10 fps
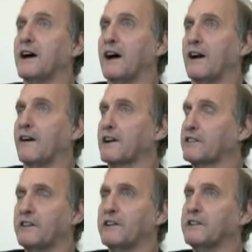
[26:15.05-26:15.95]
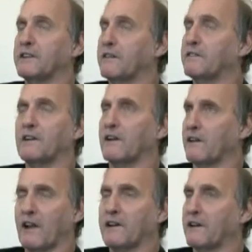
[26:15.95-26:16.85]
are experiencing a number
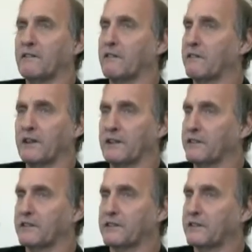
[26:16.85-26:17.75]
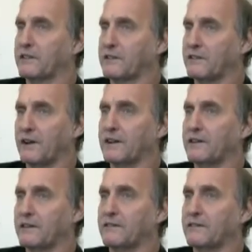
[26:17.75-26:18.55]
of things, right?